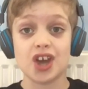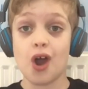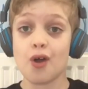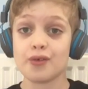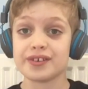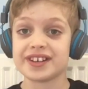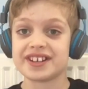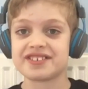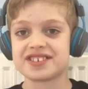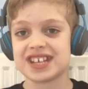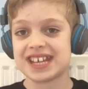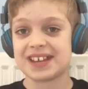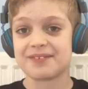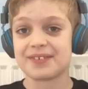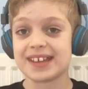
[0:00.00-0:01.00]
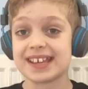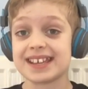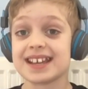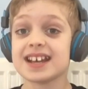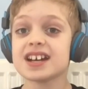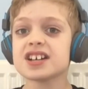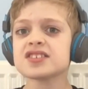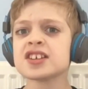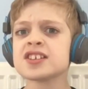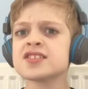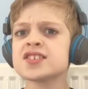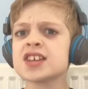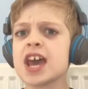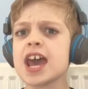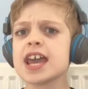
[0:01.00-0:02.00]
Cody TV.
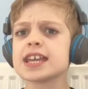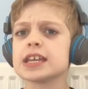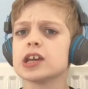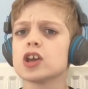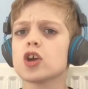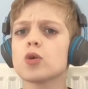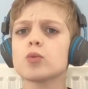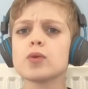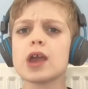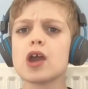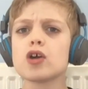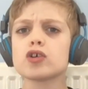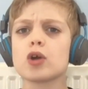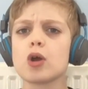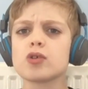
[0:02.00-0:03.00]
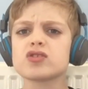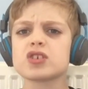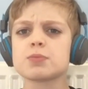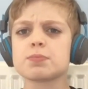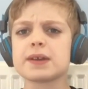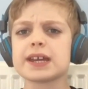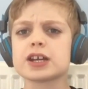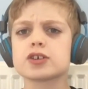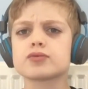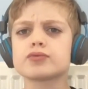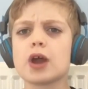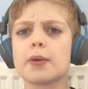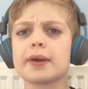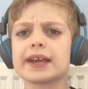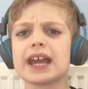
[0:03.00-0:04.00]
Today we are going to be
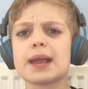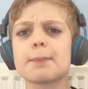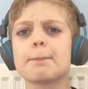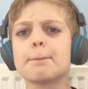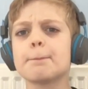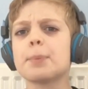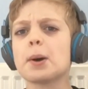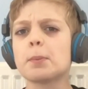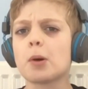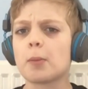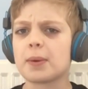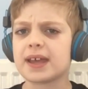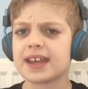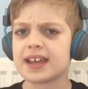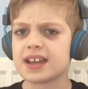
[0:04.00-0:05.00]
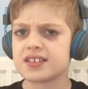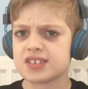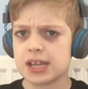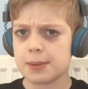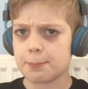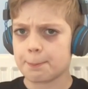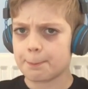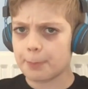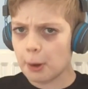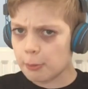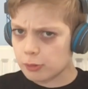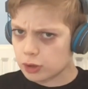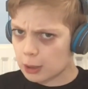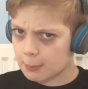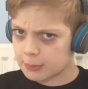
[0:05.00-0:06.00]
growing a bubble beard in
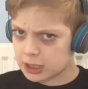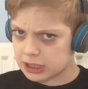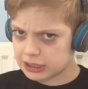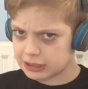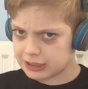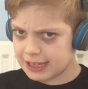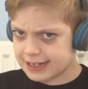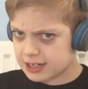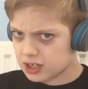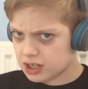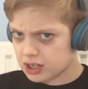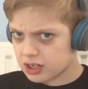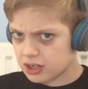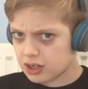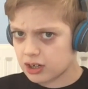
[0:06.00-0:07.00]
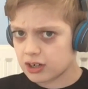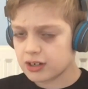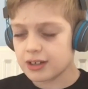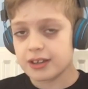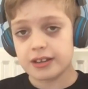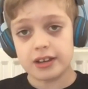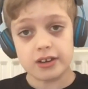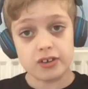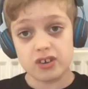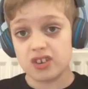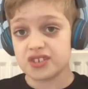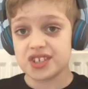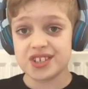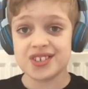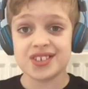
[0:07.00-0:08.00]
Bubblegum Clicker.
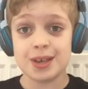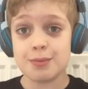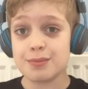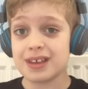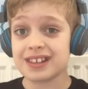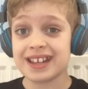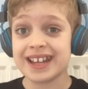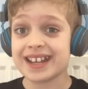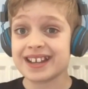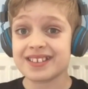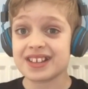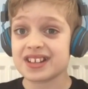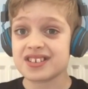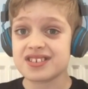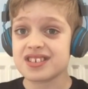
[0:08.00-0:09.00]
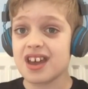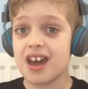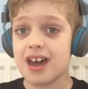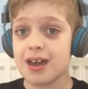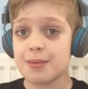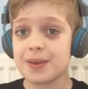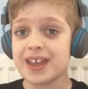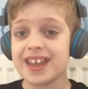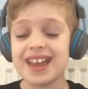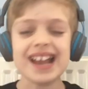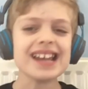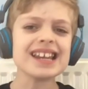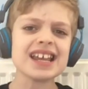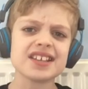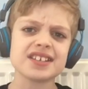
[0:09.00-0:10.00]
Not a simulator this time,
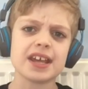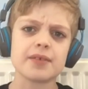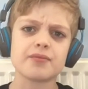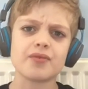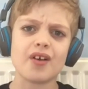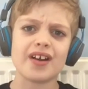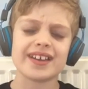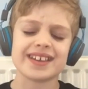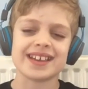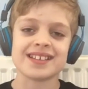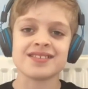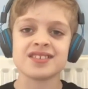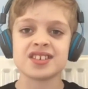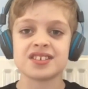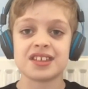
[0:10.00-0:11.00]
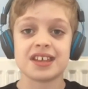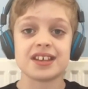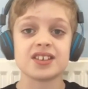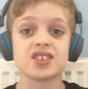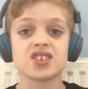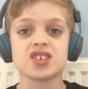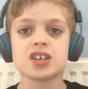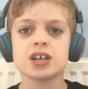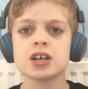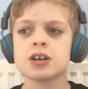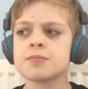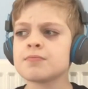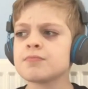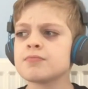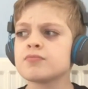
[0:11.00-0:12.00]
let's get right into this.
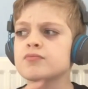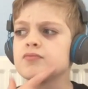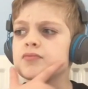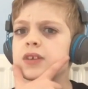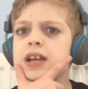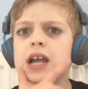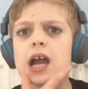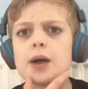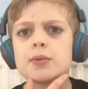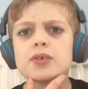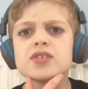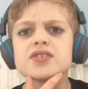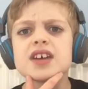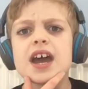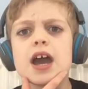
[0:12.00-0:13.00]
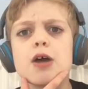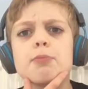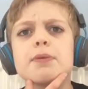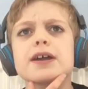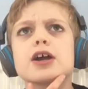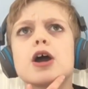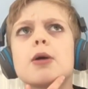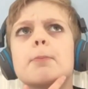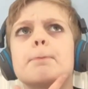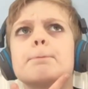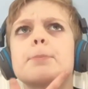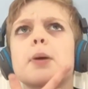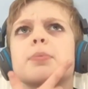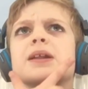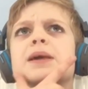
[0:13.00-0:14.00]
Hmm, I wonder how big our
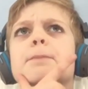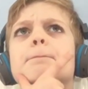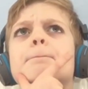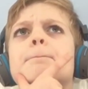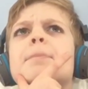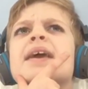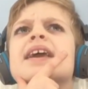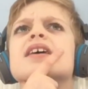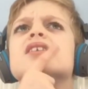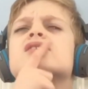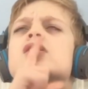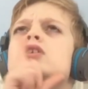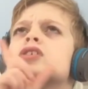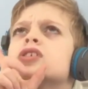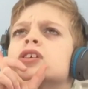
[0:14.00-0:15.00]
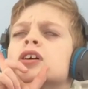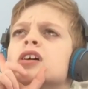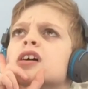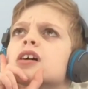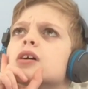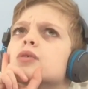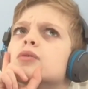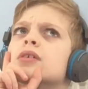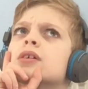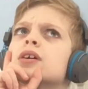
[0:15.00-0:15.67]
bubbly beard can go.